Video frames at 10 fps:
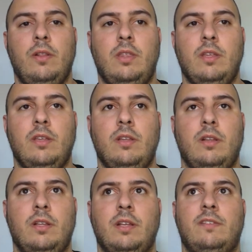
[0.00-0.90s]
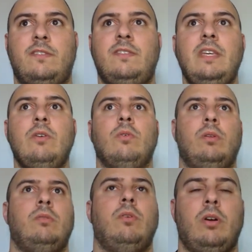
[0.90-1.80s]
the
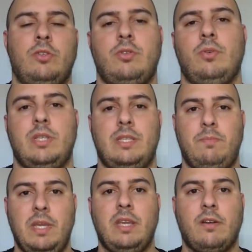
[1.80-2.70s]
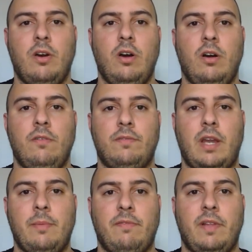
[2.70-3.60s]
seal, so to speak, of
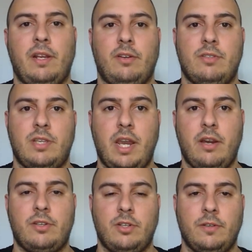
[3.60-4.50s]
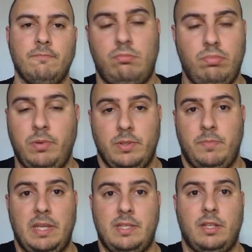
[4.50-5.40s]
Tommy Flanagan's character was
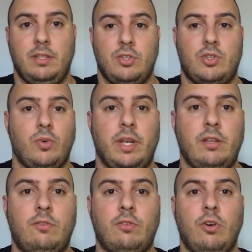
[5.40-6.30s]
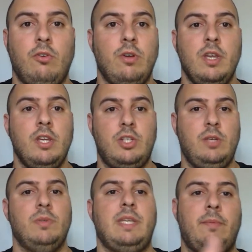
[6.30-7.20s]
basically destroyed. So
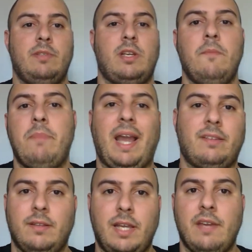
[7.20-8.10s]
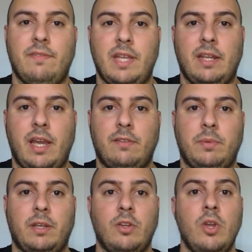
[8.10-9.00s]
she was able to come back to life in that aspect.